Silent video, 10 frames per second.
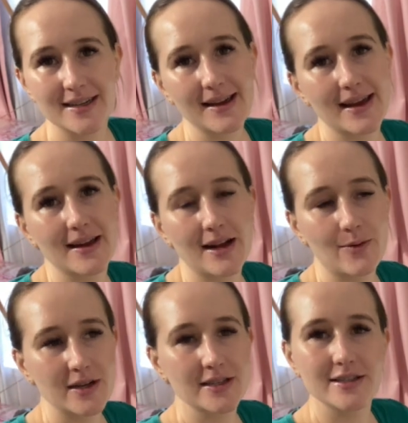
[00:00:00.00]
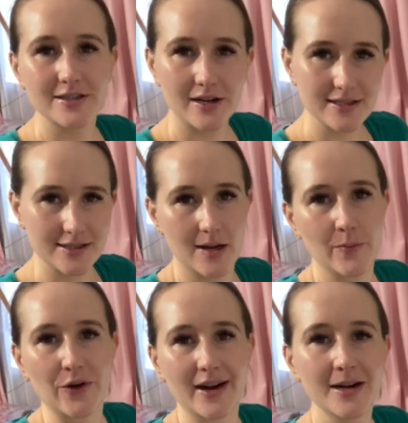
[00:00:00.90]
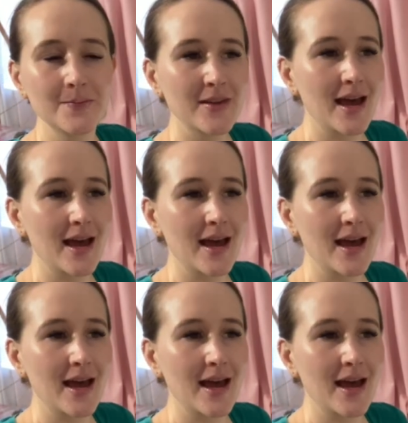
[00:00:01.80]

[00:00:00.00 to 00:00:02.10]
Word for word: And I wanted to start somewhere.